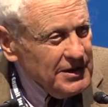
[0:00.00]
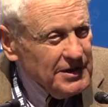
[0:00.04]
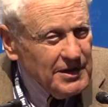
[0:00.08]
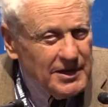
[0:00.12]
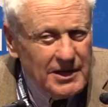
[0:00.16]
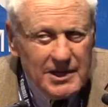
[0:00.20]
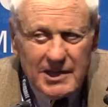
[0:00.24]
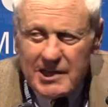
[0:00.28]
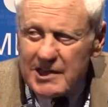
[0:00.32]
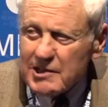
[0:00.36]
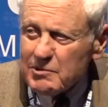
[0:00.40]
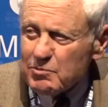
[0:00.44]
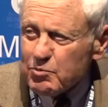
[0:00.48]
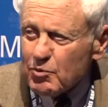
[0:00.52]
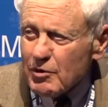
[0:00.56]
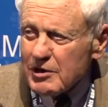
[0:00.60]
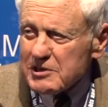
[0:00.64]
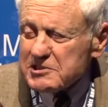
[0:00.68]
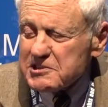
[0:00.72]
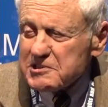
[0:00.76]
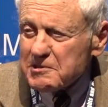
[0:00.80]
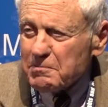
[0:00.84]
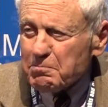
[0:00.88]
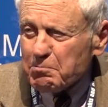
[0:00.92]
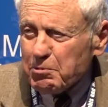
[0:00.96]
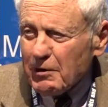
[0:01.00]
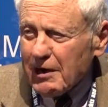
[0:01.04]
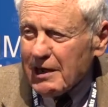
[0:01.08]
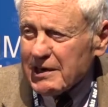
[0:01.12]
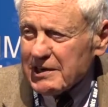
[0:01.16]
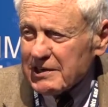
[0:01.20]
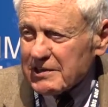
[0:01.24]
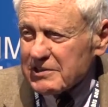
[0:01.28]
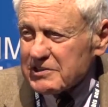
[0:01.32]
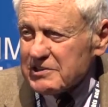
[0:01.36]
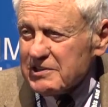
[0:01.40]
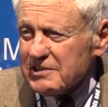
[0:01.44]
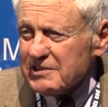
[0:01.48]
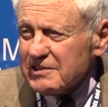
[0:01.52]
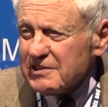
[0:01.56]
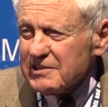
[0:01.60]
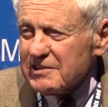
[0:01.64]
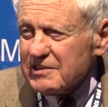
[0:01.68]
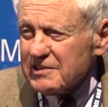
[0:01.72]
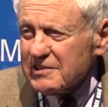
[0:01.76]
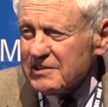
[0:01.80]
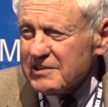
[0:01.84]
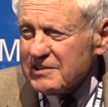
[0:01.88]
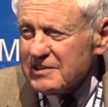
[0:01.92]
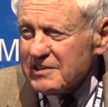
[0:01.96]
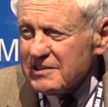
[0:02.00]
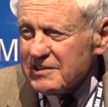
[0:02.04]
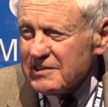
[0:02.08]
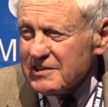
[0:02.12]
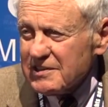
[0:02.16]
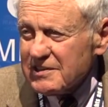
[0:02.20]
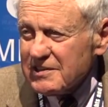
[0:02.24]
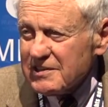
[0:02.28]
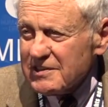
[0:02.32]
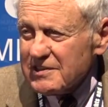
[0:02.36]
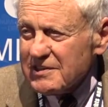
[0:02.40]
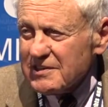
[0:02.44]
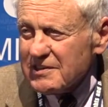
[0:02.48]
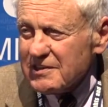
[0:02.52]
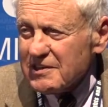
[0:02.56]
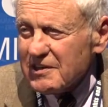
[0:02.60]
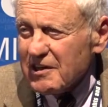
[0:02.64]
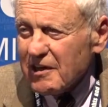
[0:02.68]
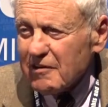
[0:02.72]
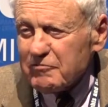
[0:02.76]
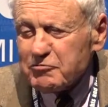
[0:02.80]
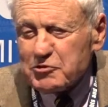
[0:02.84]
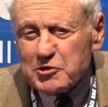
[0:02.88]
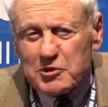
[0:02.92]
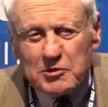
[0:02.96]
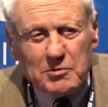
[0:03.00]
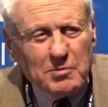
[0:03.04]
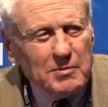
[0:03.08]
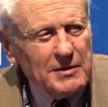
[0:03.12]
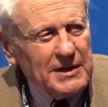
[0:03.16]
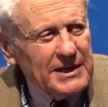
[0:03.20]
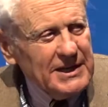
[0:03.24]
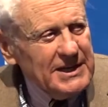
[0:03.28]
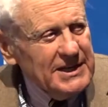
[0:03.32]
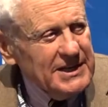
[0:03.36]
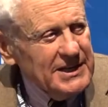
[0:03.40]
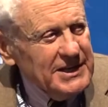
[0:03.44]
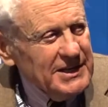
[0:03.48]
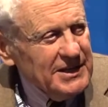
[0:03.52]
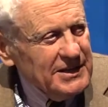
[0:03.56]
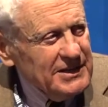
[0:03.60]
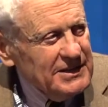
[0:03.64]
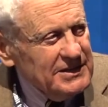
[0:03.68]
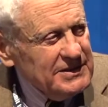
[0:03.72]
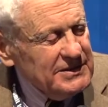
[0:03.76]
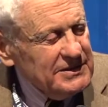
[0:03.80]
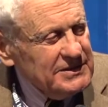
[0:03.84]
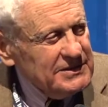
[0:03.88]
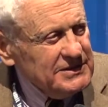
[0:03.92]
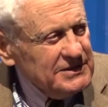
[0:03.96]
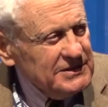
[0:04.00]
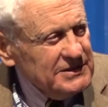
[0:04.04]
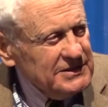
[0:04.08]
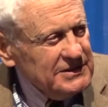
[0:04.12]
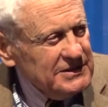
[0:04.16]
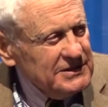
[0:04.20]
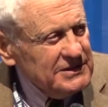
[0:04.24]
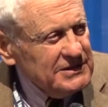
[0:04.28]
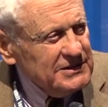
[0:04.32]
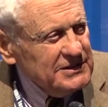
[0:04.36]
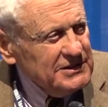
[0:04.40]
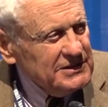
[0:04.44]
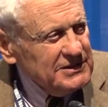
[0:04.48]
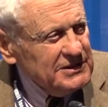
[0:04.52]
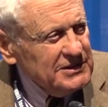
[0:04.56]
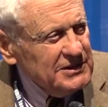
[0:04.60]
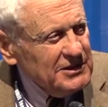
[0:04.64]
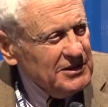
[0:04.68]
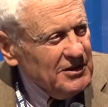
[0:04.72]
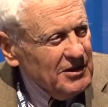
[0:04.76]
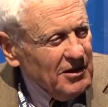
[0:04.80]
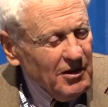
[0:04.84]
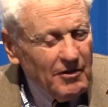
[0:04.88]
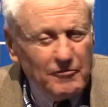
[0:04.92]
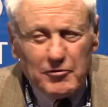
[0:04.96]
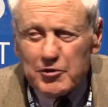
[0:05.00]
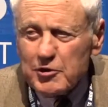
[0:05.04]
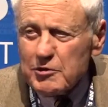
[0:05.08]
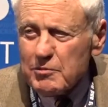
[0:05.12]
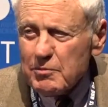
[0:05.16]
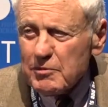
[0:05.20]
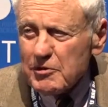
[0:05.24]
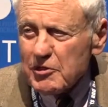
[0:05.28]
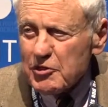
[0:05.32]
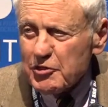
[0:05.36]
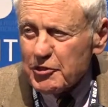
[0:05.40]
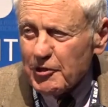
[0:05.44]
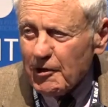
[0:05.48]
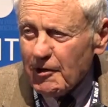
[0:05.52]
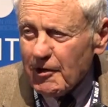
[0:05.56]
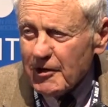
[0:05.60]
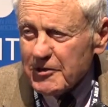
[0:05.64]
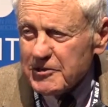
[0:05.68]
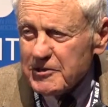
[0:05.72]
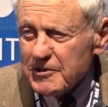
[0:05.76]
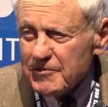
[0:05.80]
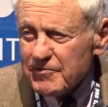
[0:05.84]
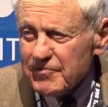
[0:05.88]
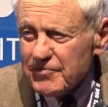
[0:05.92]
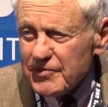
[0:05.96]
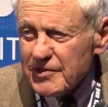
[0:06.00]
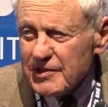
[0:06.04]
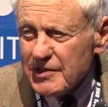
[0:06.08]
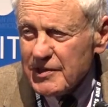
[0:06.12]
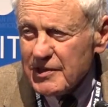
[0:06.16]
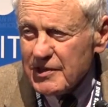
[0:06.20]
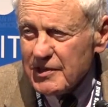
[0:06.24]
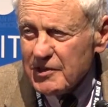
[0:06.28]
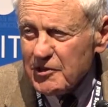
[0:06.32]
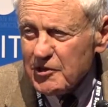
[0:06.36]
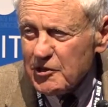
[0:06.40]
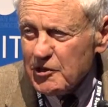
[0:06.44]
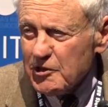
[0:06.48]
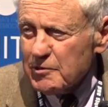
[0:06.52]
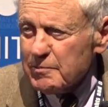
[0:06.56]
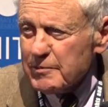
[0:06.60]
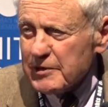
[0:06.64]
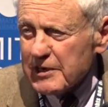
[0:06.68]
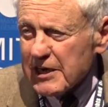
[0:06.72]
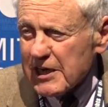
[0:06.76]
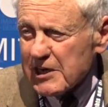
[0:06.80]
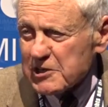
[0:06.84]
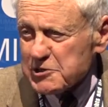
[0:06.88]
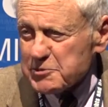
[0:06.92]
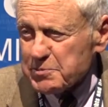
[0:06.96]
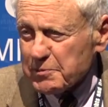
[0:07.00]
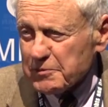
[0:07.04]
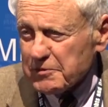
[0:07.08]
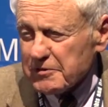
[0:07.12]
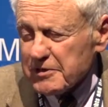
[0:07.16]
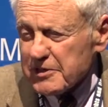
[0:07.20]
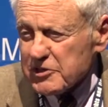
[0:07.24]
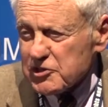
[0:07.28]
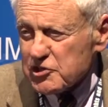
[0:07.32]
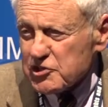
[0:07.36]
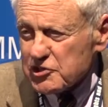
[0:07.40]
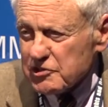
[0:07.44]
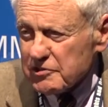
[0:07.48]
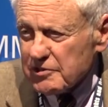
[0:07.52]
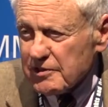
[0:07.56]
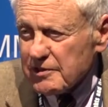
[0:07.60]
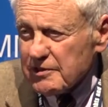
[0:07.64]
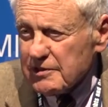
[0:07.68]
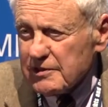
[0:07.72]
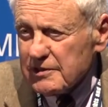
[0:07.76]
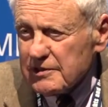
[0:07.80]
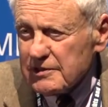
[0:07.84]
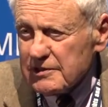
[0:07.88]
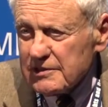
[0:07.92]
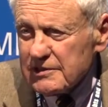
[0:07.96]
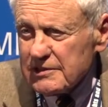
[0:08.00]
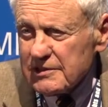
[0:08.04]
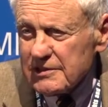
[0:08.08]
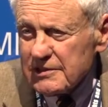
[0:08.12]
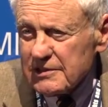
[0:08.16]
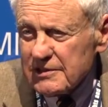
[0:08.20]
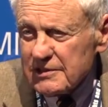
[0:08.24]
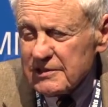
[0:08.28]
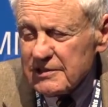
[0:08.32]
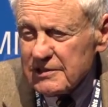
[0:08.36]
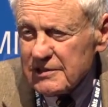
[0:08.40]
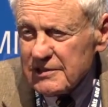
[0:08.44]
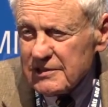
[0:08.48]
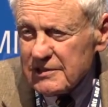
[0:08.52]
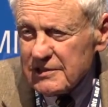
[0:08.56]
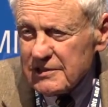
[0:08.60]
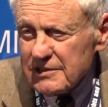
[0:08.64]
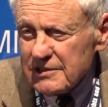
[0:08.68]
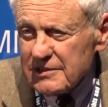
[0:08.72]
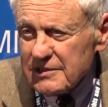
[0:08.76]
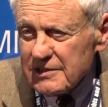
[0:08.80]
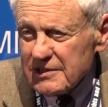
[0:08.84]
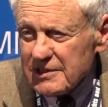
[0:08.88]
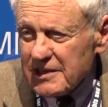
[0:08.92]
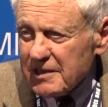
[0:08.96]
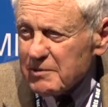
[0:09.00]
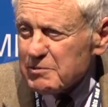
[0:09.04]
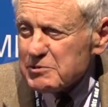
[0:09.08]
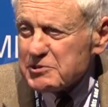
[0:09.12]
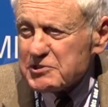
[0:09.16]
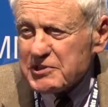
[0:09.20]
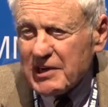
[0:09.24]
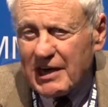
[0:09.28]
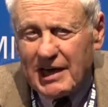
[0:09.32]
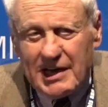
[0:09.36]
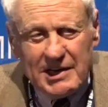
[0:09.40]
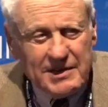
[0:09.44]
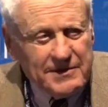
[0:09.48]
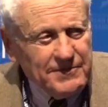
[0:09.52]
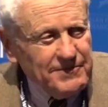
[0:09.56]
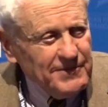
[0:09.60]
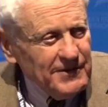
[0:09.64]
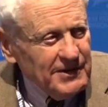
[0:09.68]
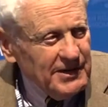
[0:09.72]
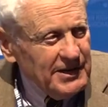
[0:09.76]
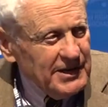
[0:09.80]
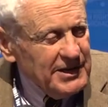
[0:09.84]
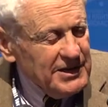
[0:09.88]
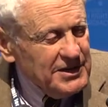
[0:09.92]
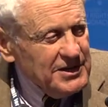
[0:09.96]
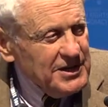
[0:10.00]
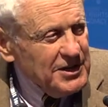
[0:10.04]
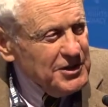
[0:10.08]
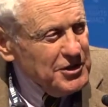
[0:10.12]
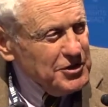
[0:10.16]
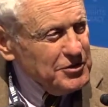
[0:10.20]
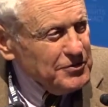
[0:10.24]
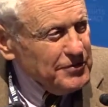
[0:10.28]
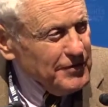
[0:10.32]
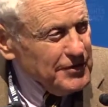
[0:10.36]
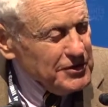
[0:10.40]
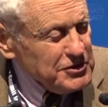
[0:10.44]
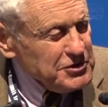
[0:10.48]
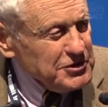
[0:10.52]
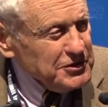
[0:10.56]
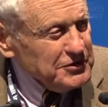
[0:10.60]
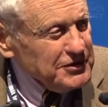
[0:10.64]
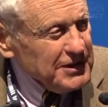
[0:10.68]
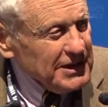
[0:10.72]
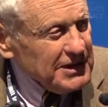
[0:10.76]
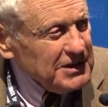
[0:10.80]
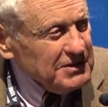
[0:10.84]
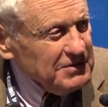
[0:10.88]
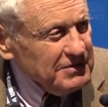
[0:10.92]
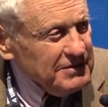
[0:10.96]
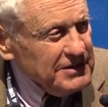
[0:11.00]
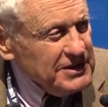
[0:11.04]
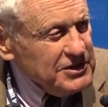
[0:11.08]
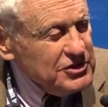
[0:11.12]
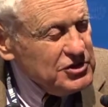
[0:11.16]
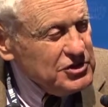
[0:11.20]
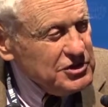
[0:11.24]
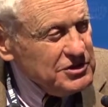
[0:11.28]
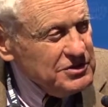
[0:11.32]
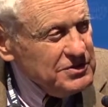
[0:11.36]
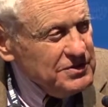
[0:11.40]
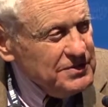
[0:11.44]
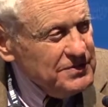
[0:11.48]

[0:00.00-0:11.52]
It was the product of 2 millennia of human thought, human aspiration. It was codified in the Universal Declaration.